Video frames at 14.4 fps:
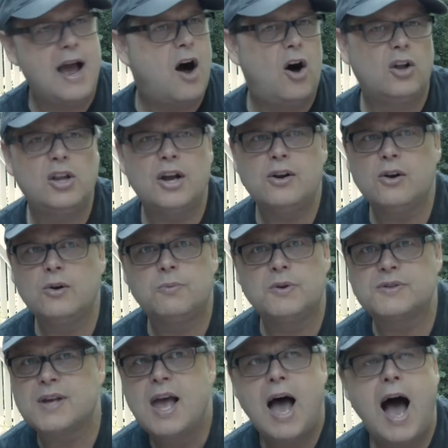All I heard
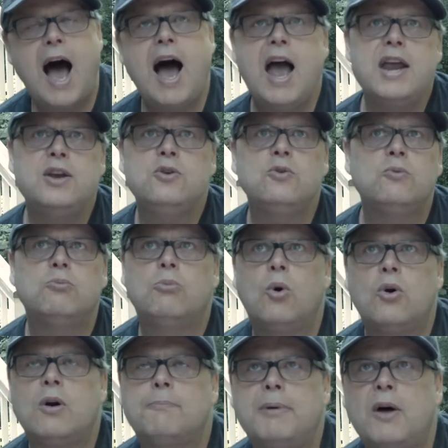was I knew
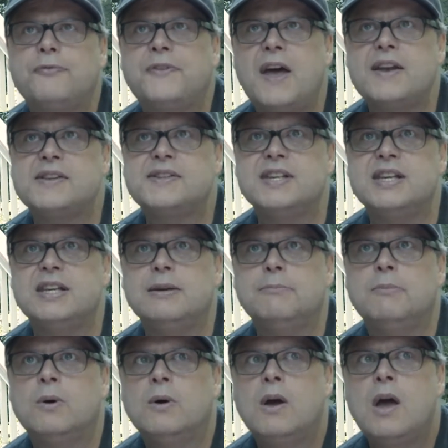more about that
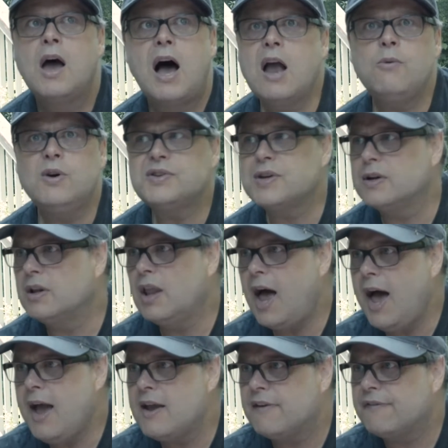team. I wasn't
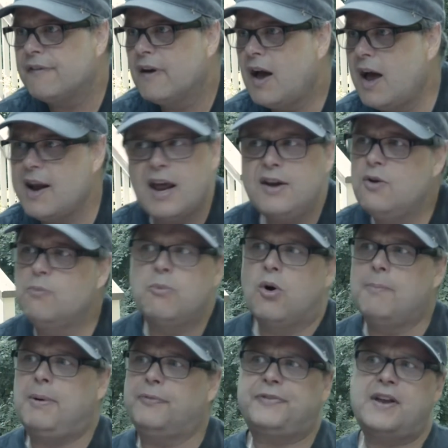alive, and I knew more
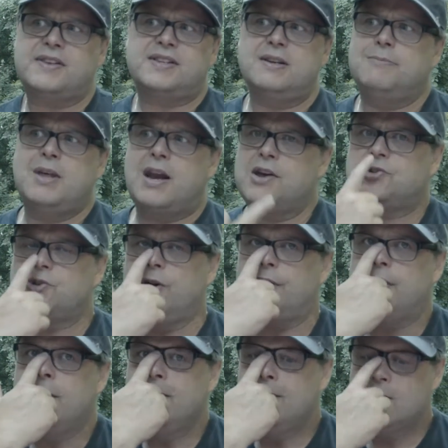about that team than I should.
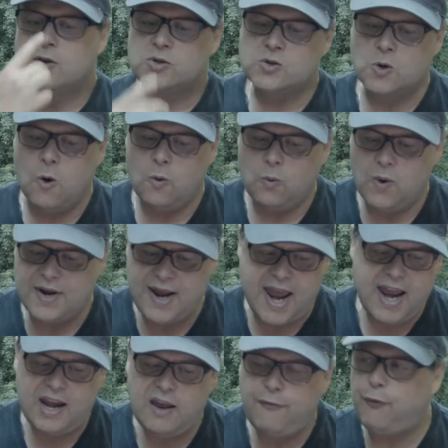So when
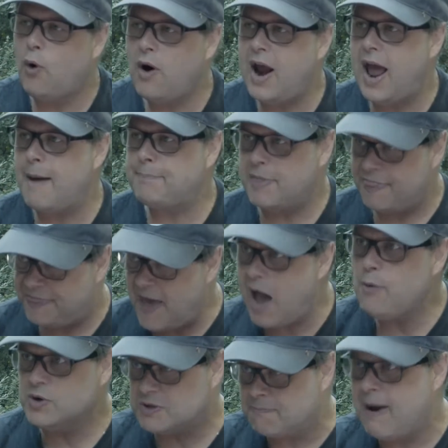84 happened,
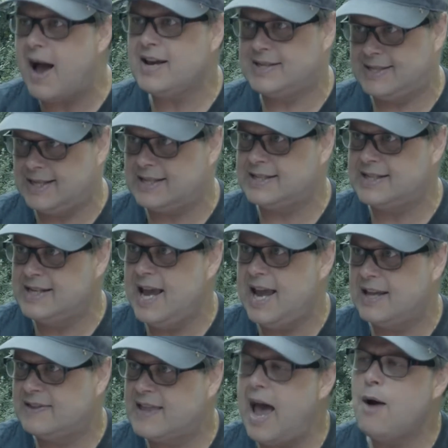that was my
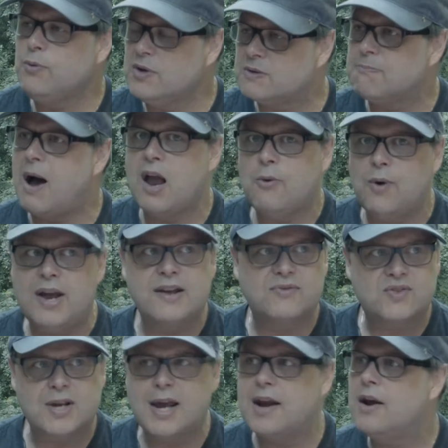68. That was my way of
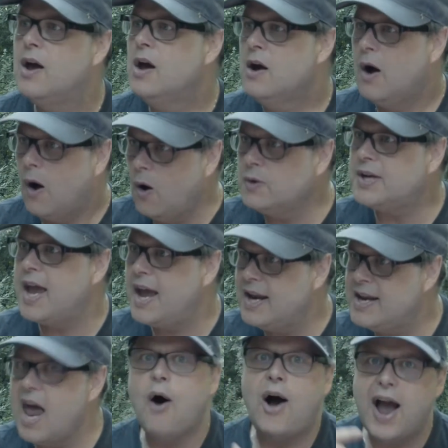saying, okay,
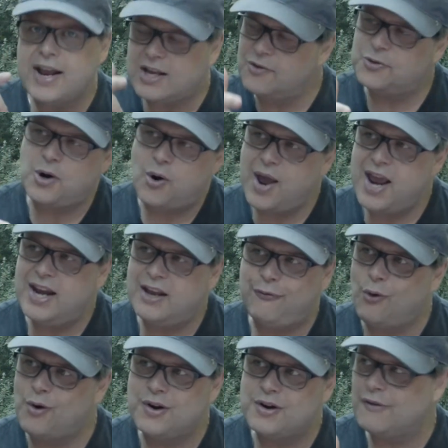now I can throw 84 in